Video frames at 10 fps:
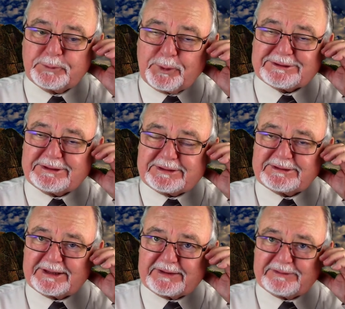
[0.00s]
wasn't
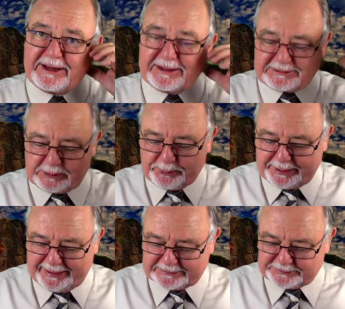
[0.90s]
deceived, and he still
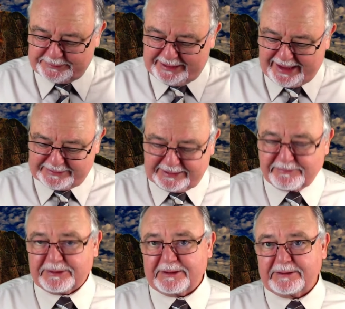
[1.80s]
went ahead, so he had
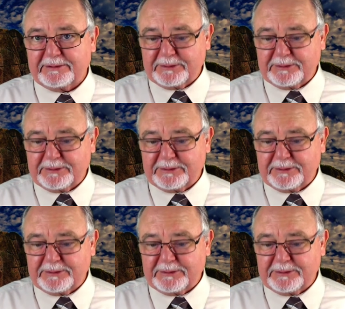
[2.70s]
even the,